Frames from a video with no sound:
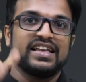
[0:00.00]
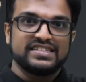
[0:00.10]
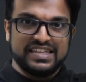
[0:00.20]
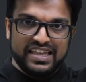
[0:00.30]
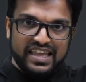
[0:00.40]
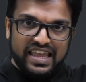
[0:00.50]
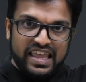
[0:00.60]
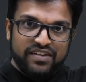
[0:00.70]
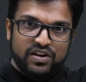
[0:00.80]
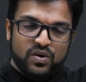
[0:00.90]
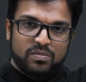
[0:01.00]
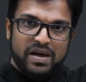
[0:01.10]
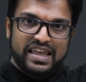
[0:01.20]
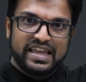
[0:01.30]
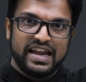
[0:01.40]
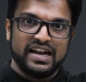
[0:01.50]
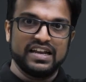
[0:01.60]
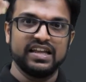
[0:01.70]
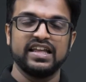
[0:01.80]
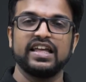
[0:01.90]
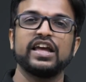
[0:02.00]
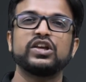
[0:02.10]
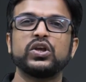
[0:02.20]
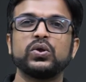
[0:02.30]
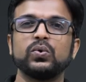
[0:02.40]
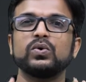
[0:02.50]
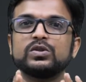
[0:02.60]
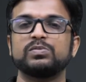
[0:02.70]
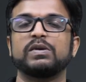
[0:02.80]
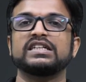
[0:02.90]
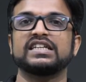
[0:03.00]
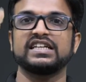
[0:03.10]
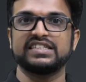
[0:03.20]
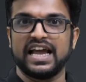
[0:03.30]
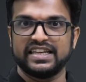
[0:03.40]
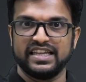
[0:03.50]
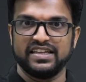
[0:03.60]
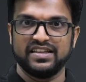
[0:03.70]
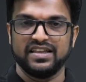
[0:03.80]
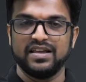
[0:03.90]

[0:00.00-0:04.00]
See, even on my head, a huge pressure is acting.